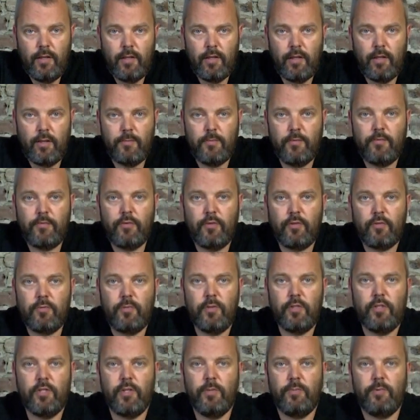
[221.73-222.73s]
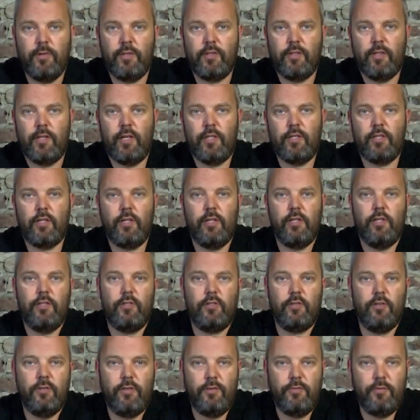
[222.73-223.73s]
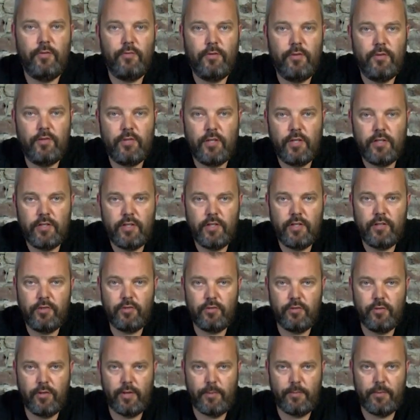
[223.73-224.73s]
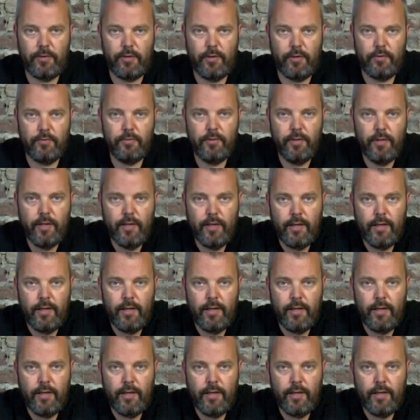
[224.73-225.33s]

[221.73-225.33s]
Um, of course, we ship internationally, so if you're interested, do let me know.